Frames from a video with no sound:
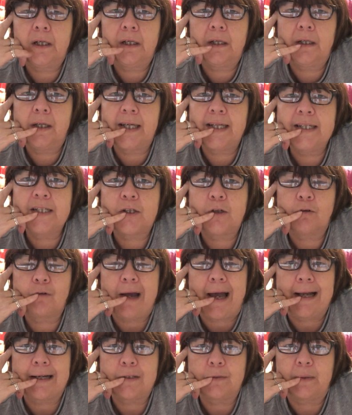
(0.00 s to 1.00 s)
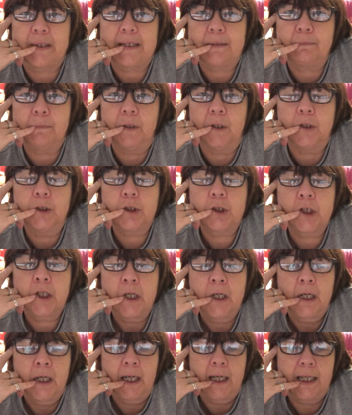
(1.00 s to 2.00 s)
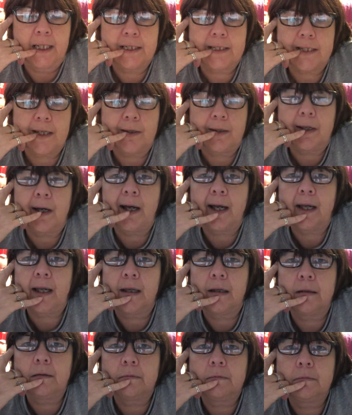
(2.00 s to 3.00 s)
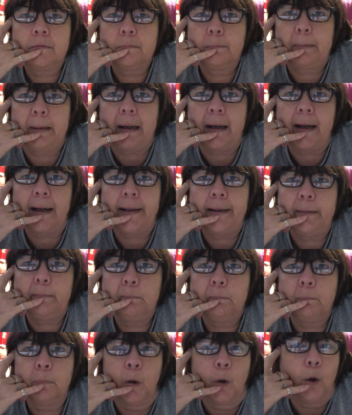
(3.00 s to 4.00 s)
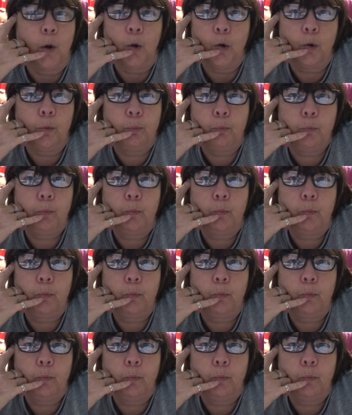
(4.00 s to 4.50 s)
interact with much, so that I can buy more